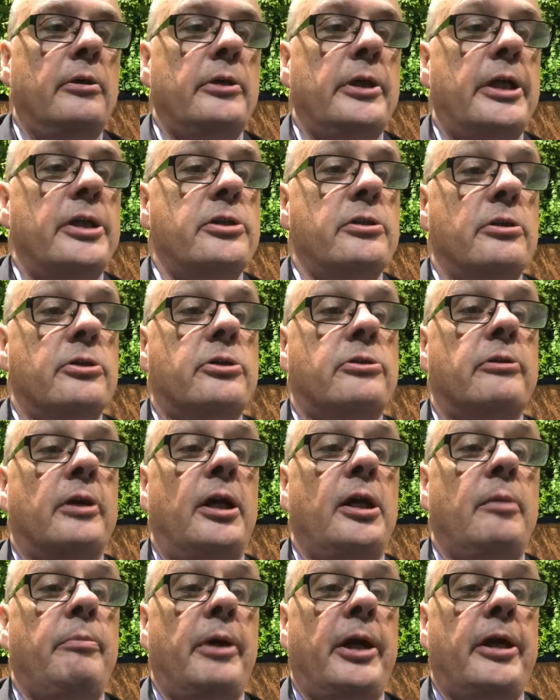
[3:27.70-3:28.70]
National
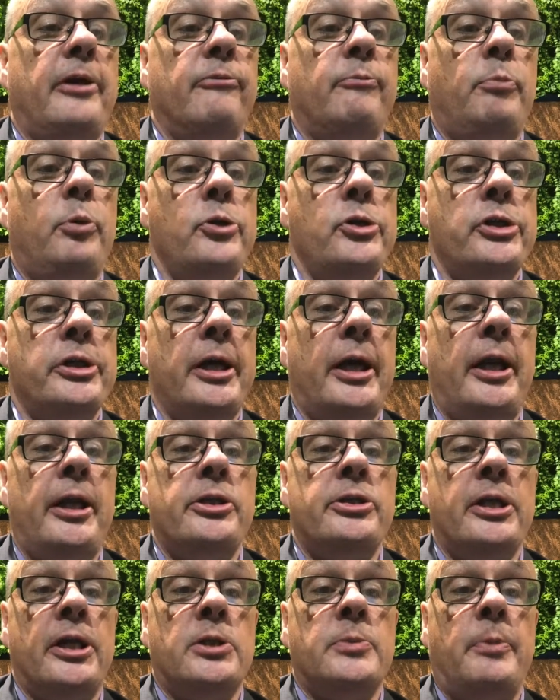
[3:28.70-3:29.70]
Australia Bank have pushed out
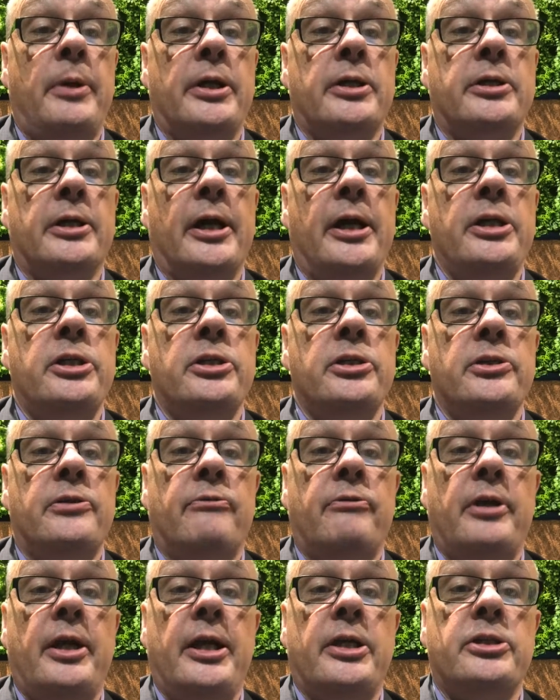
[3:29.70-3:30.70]
its expectations
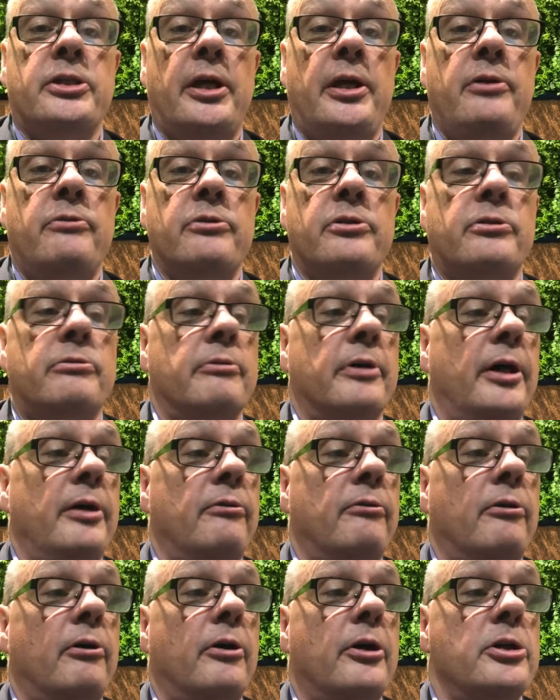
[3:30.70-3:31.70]
of the next interest rate
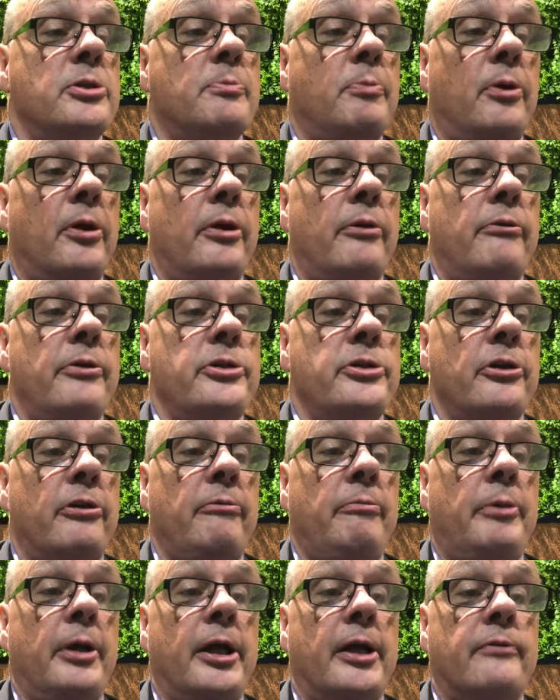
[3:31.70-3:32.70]
rise by the
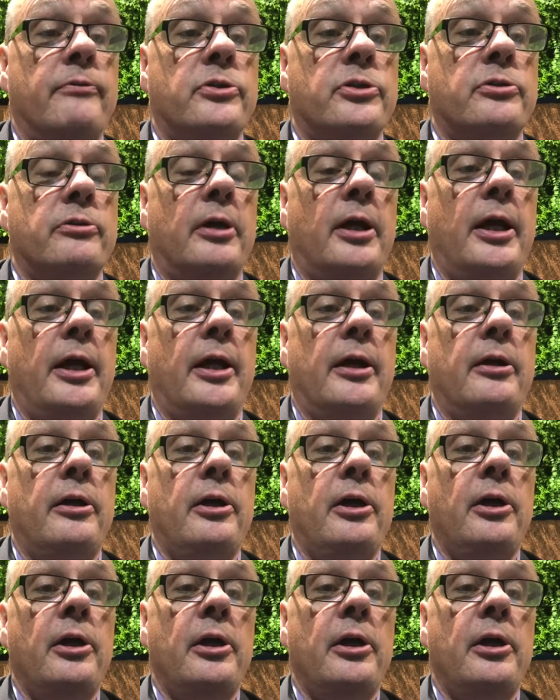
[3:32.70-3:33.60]
Reserve Bank of Australia